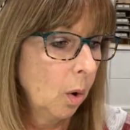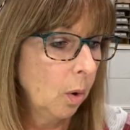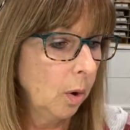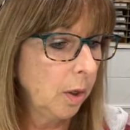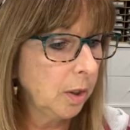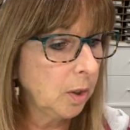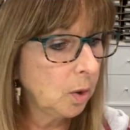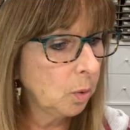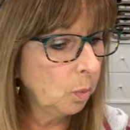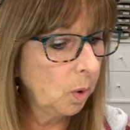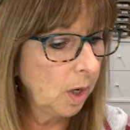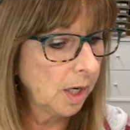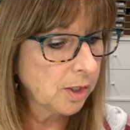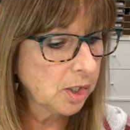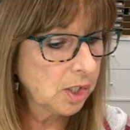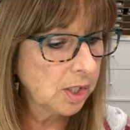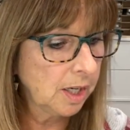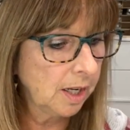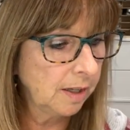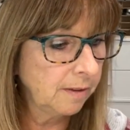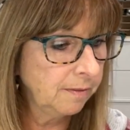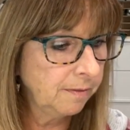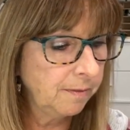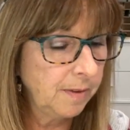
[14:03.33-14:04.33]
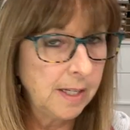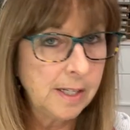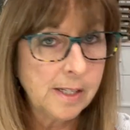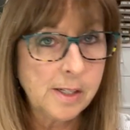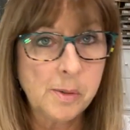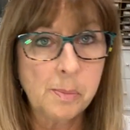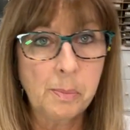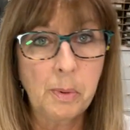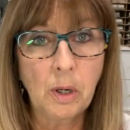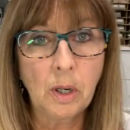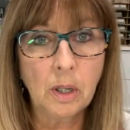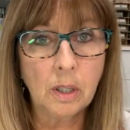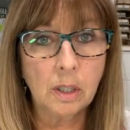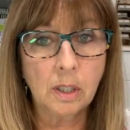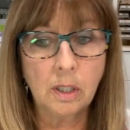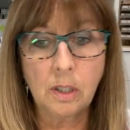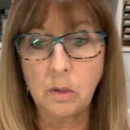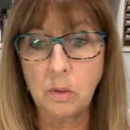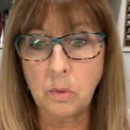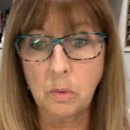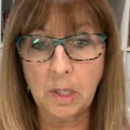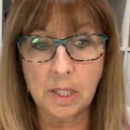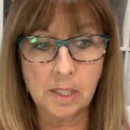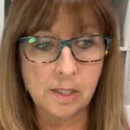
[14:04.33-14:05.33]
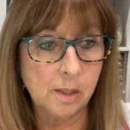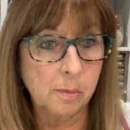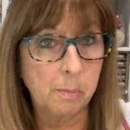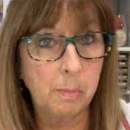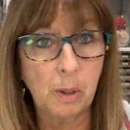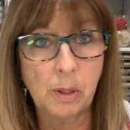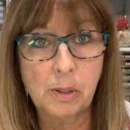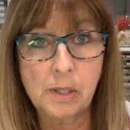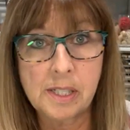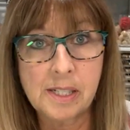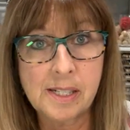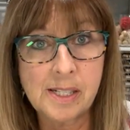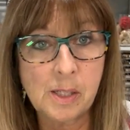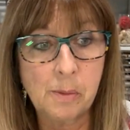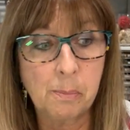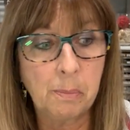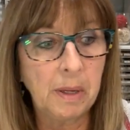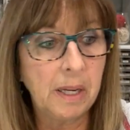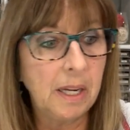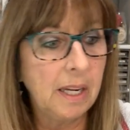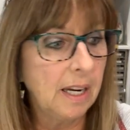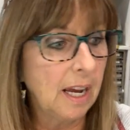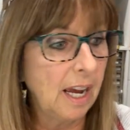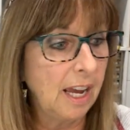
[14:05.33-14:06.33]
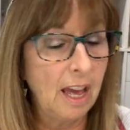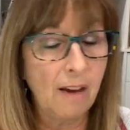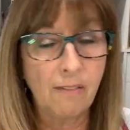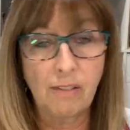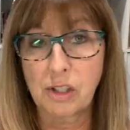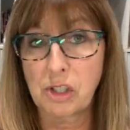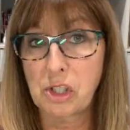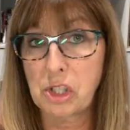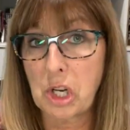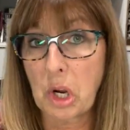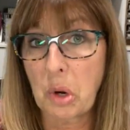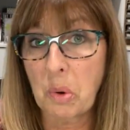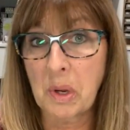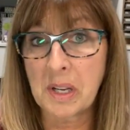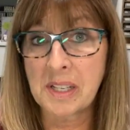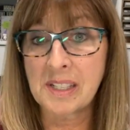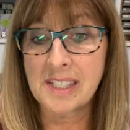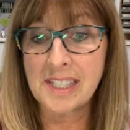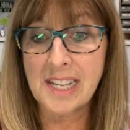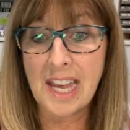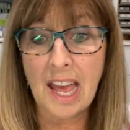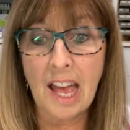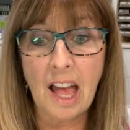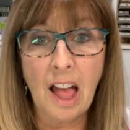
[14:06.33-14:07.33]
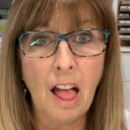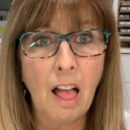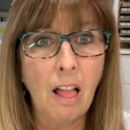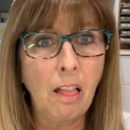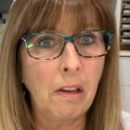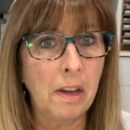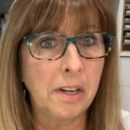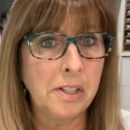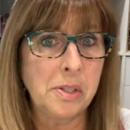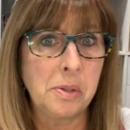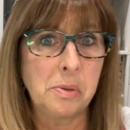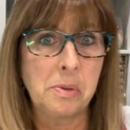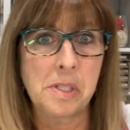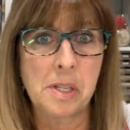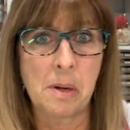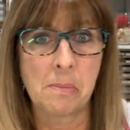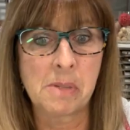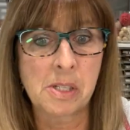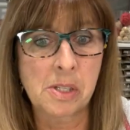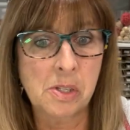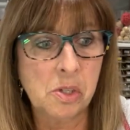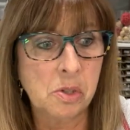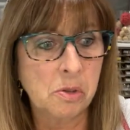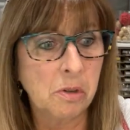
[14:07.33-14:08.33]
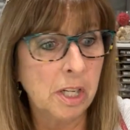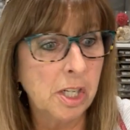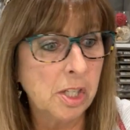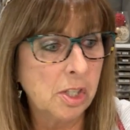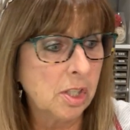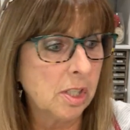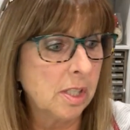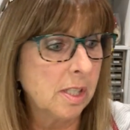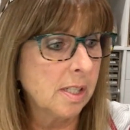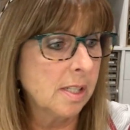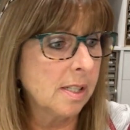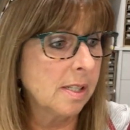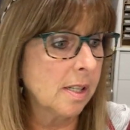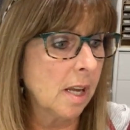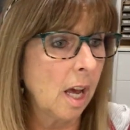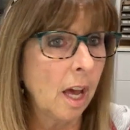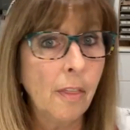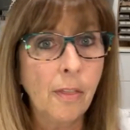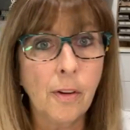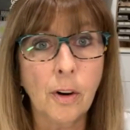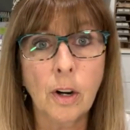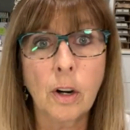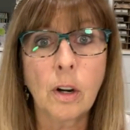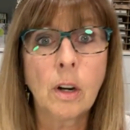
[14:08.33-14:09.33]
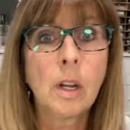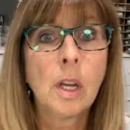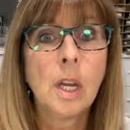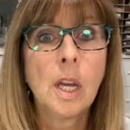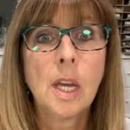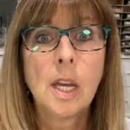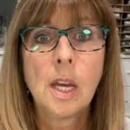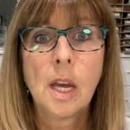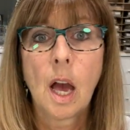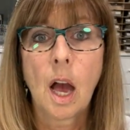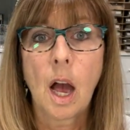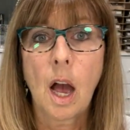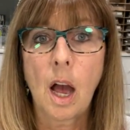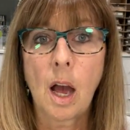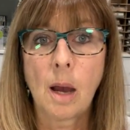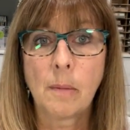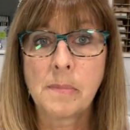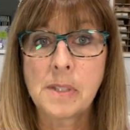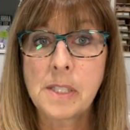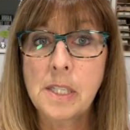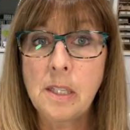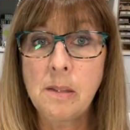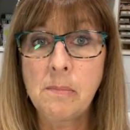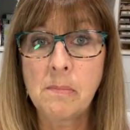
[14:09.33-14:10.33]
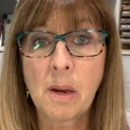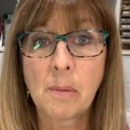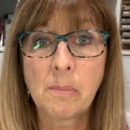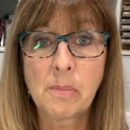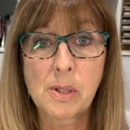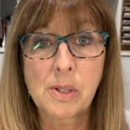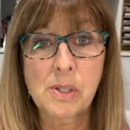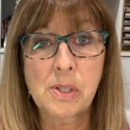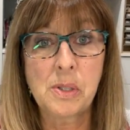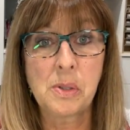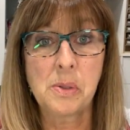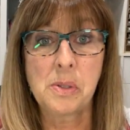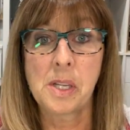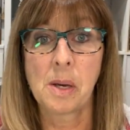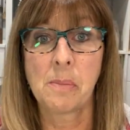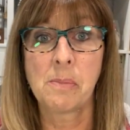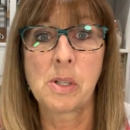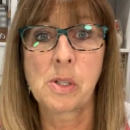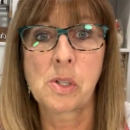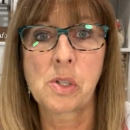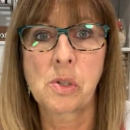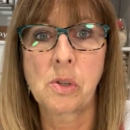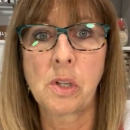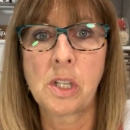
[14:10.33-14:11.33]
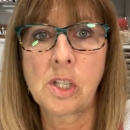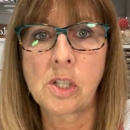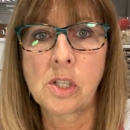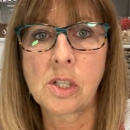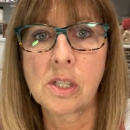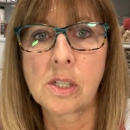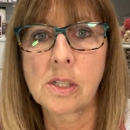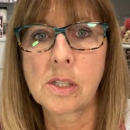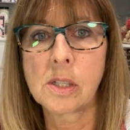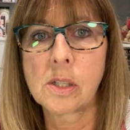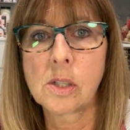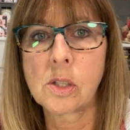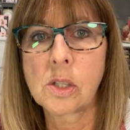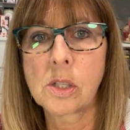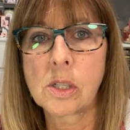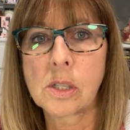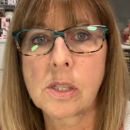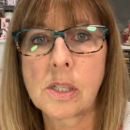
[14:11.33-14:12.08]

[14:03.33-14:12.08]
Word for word: or you can watch it on Facebook. You get to participate. I have a show and tell. I do demonstrations. Other team members do demonstrations. It's